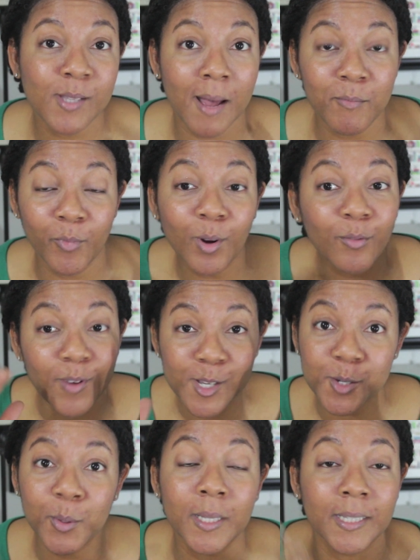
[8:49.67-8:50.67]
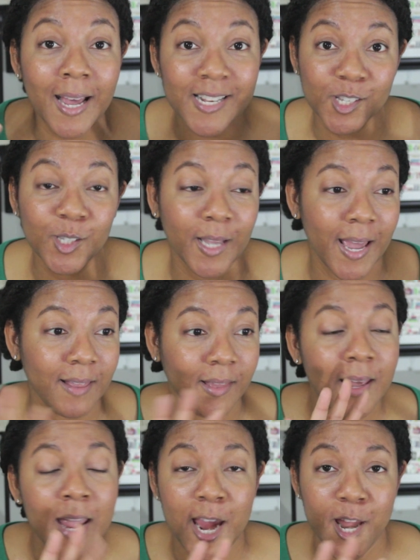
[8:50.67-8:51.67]
I'm real visual and like to look at,
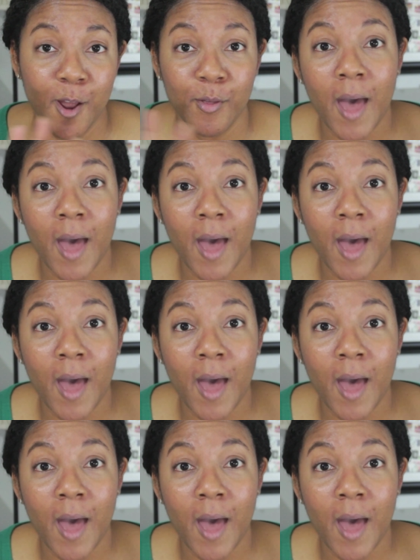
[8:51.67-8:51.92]
you know,